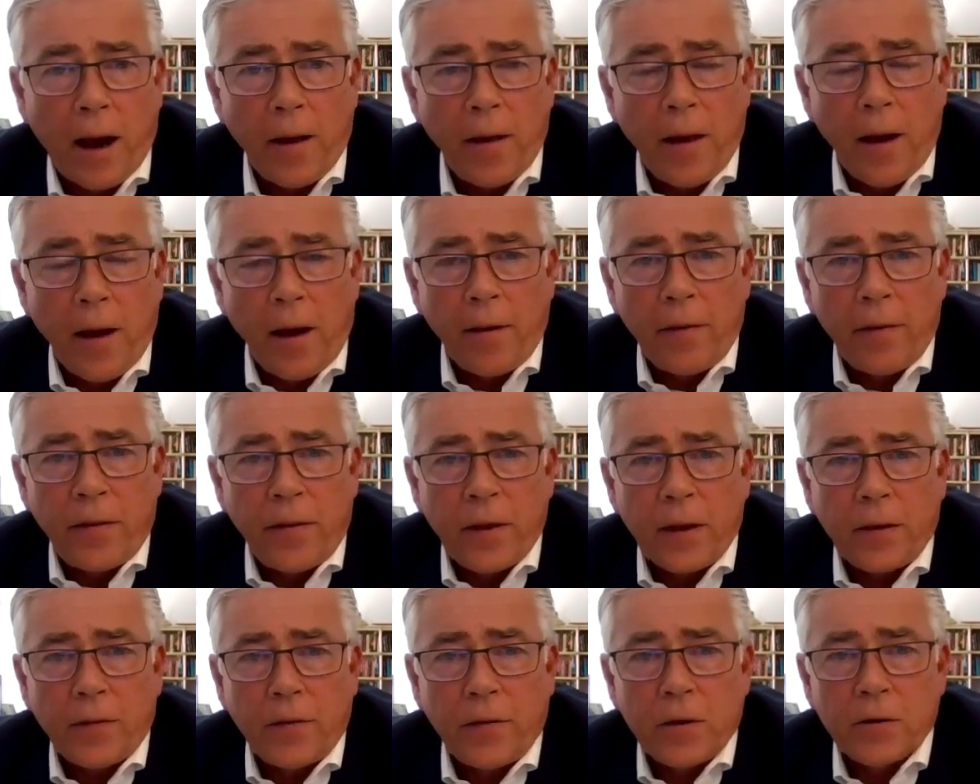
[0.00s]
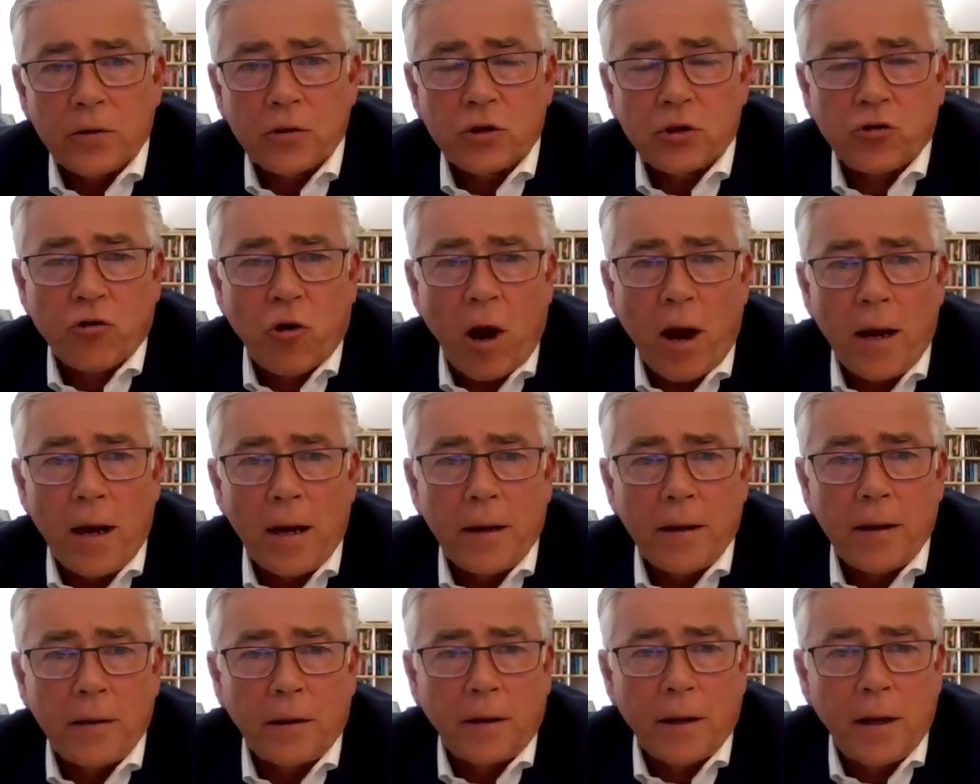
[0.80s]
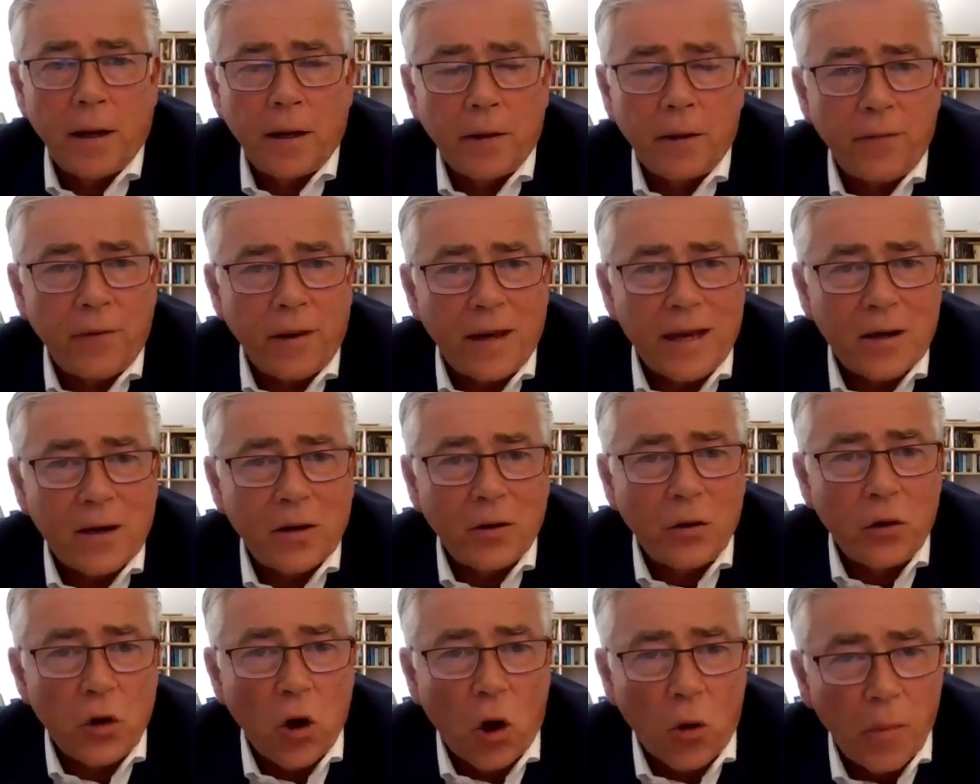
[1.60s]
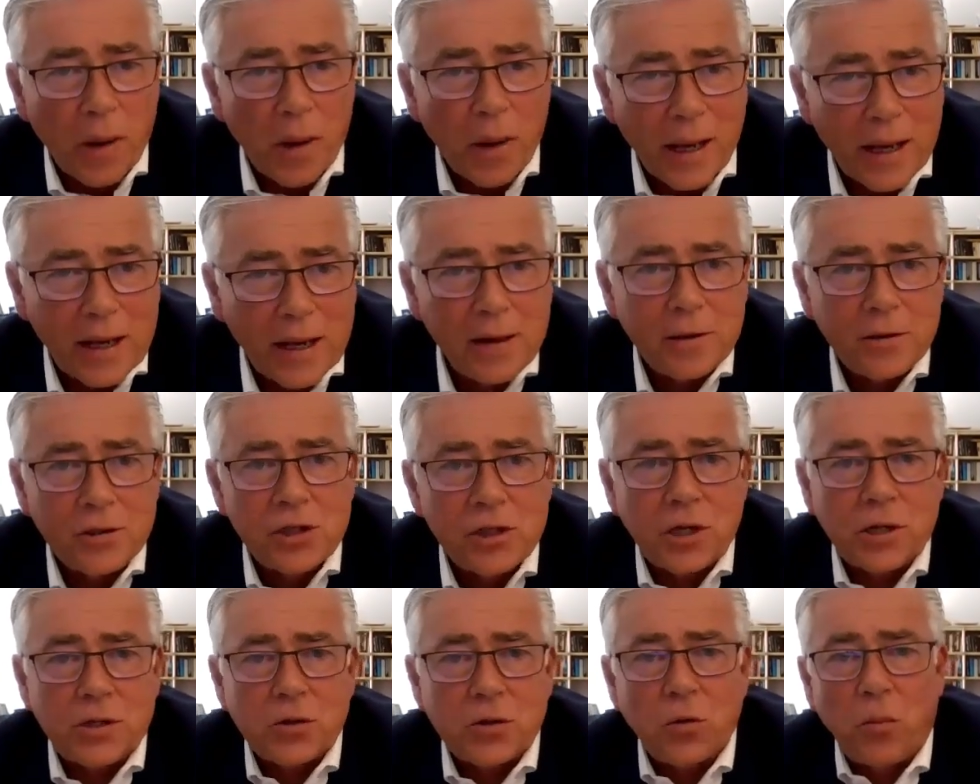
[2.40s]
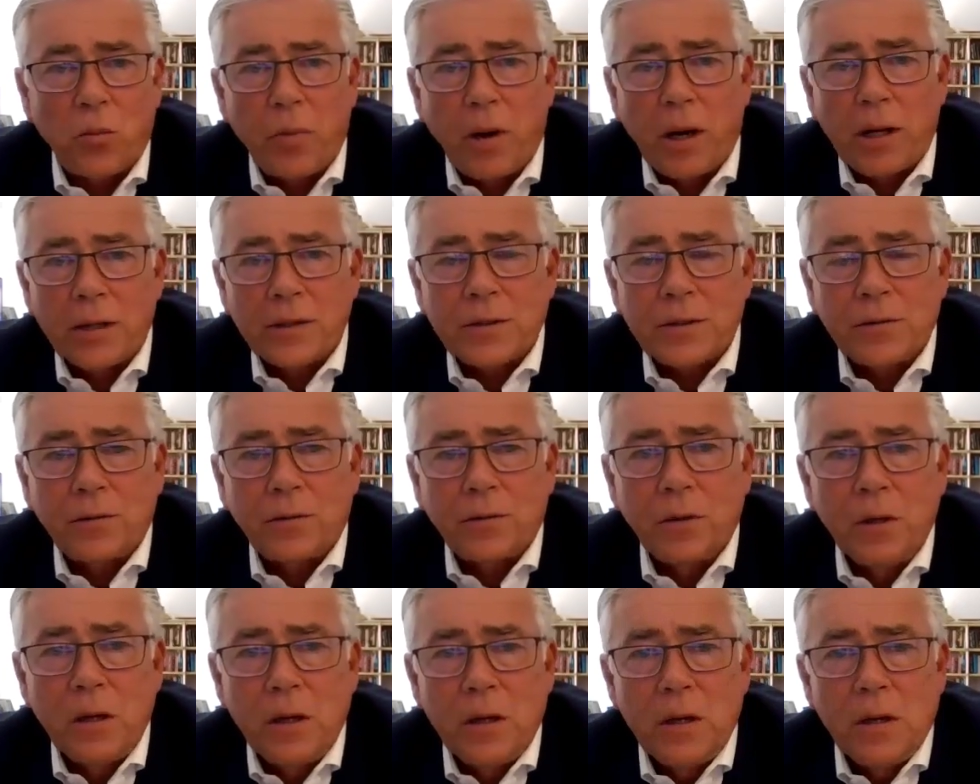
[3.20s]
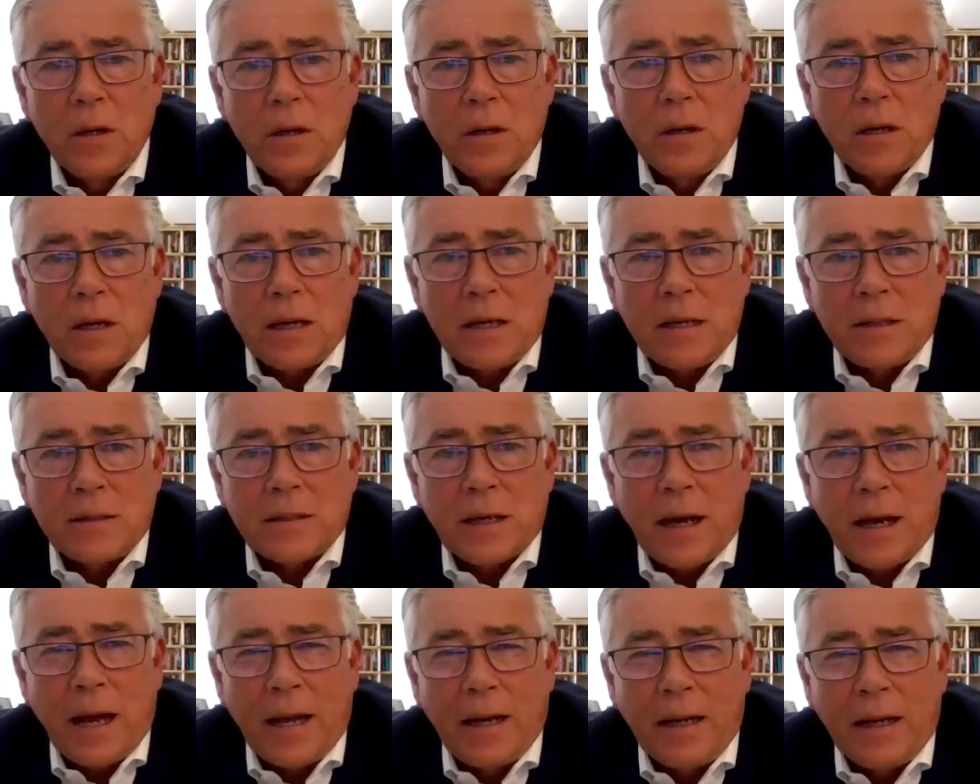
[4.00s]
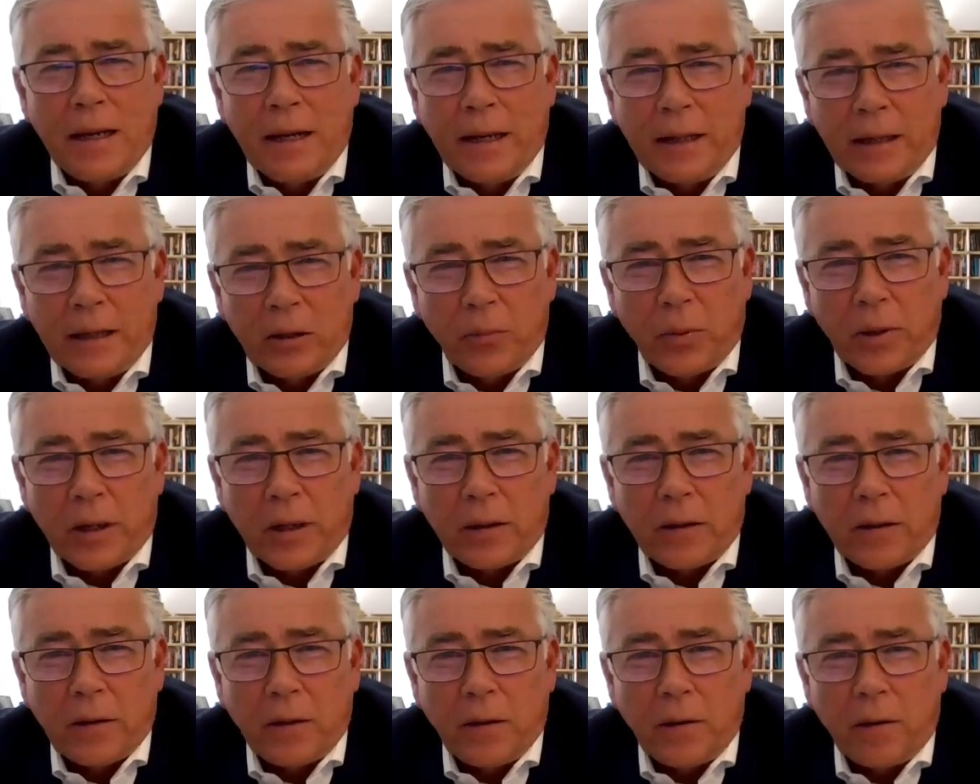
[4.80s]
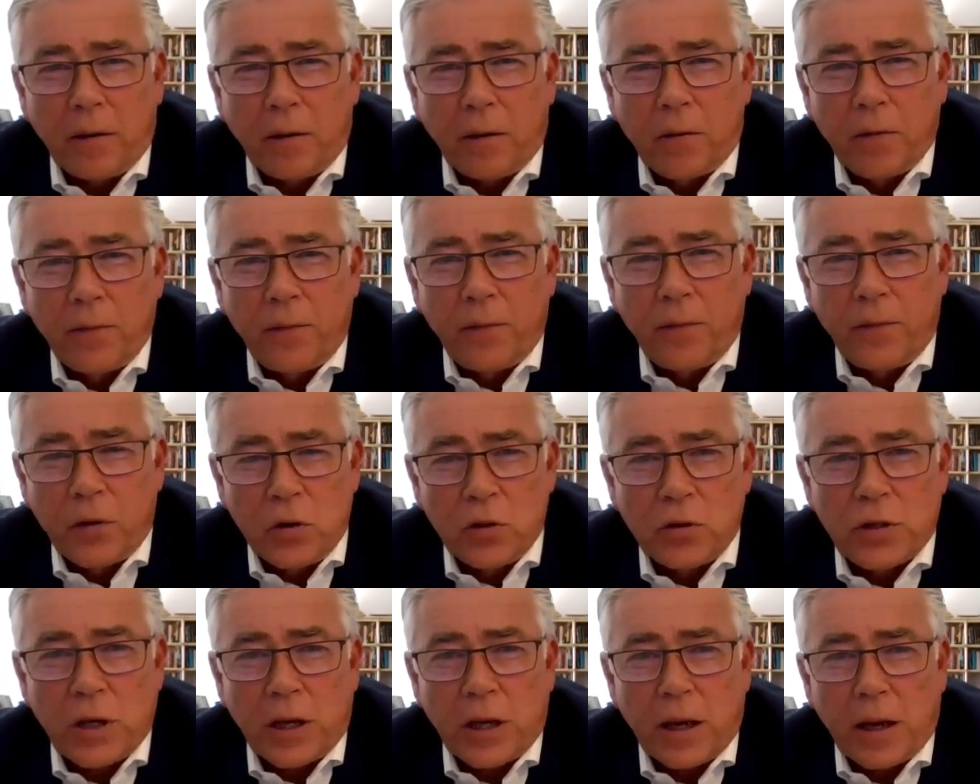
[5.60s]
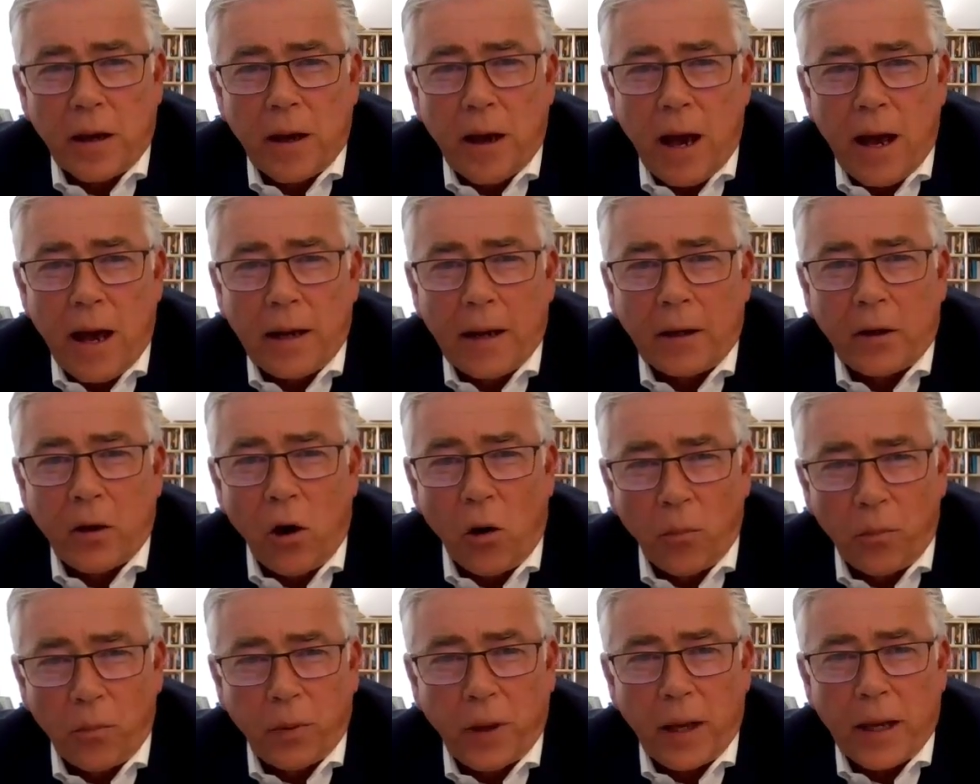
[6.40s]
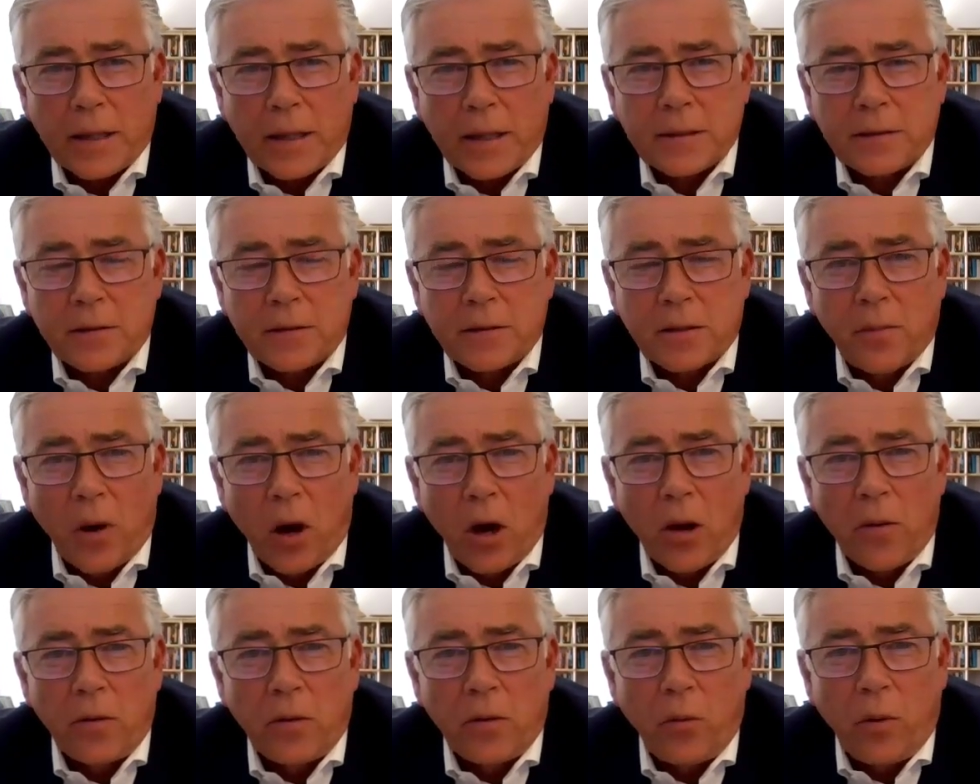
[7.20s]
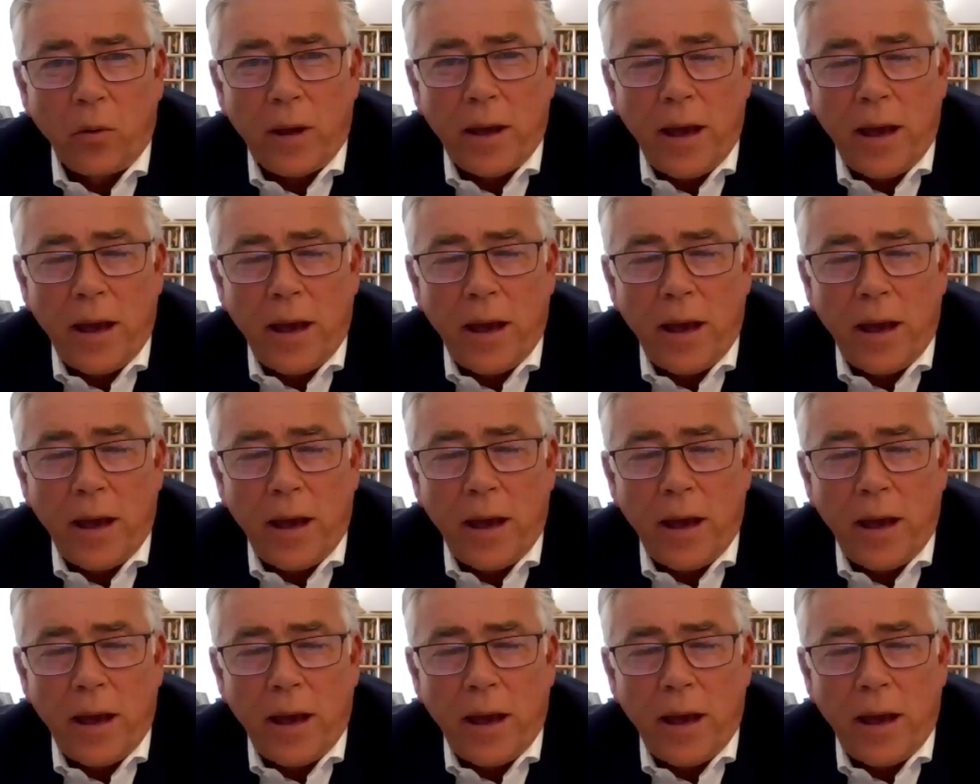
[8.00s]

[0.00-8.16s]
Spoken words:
I think the Australian kind of economic jigsaw puzzle is a little bit confusing and complex at the moment.